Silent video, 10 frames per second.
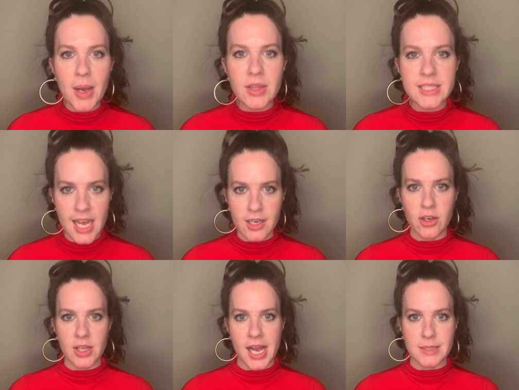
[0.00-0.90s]
about the
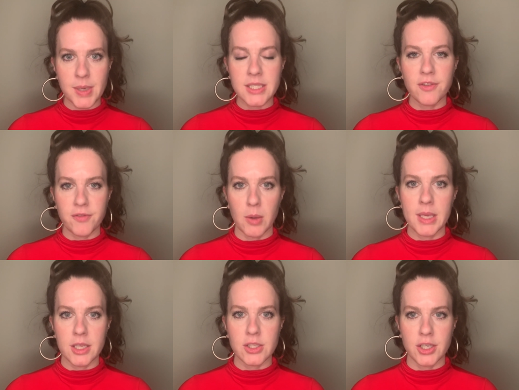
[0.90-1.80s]
technical aspects of
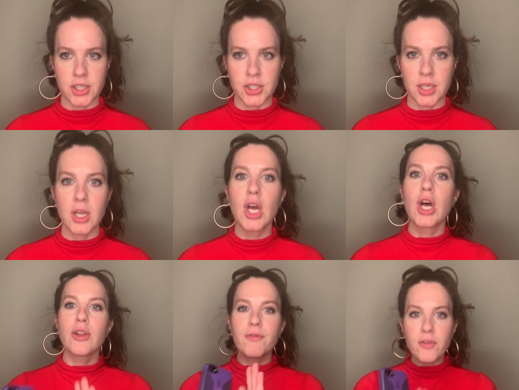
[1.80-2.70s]
filming this audition.
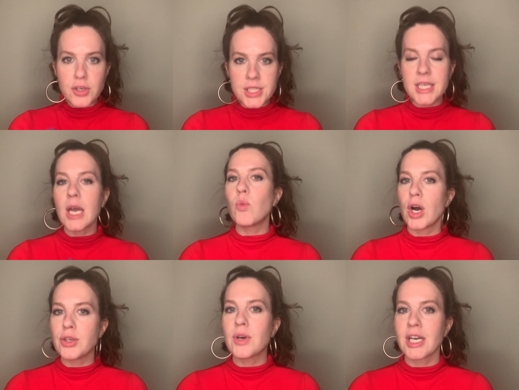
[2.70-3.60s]
The first thing I
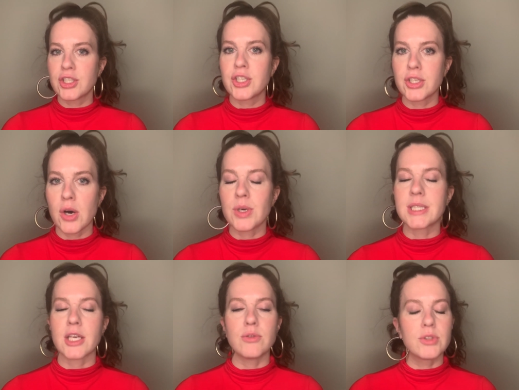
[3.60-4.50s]
want you guys to know
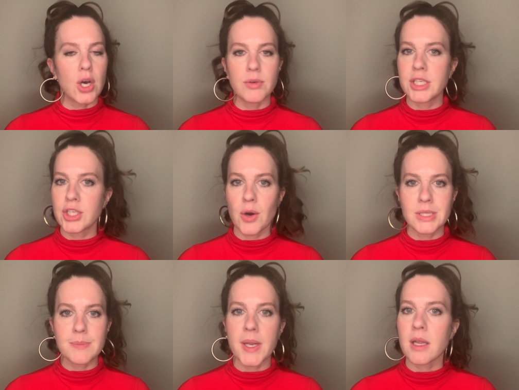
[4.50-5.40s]
is that you don't need to go
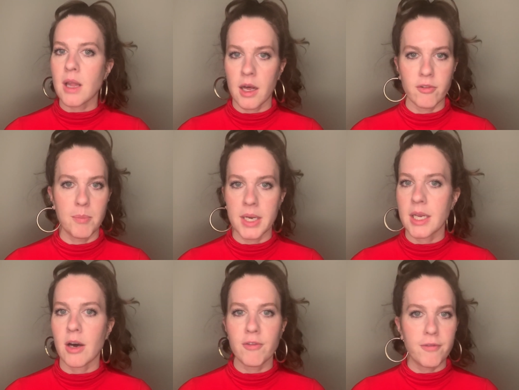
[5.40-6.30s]
and spend a lot of
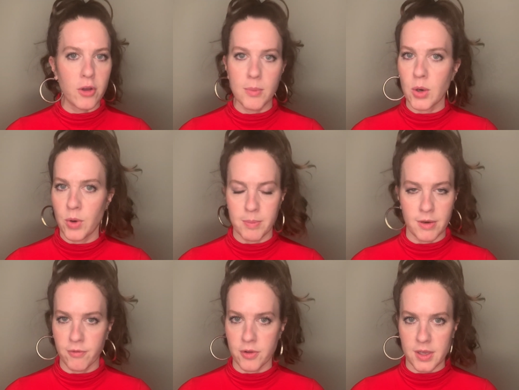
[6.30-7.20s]
money on film
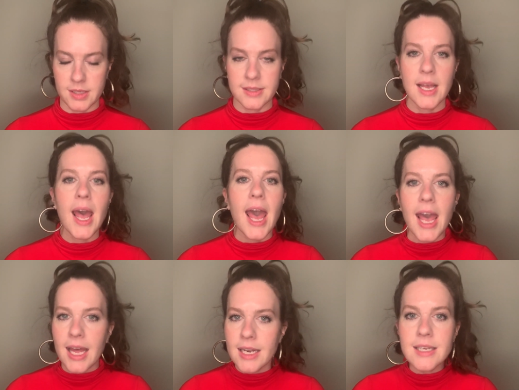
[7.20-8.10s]
equipment for this.
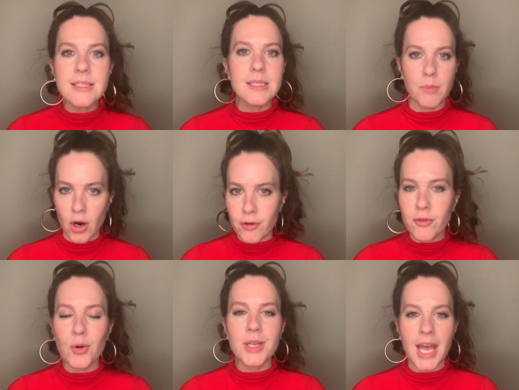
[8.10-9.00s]
Any
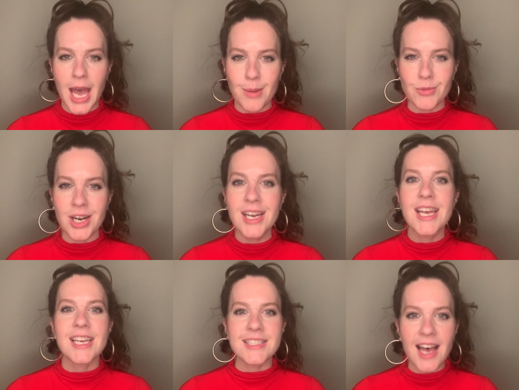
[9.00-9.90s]
smartphone camera
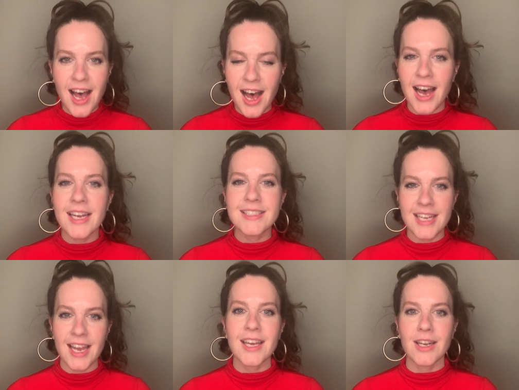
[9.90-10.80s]
is
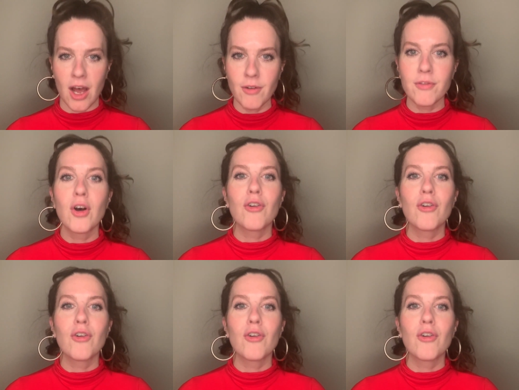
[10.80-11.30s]
high-tech enough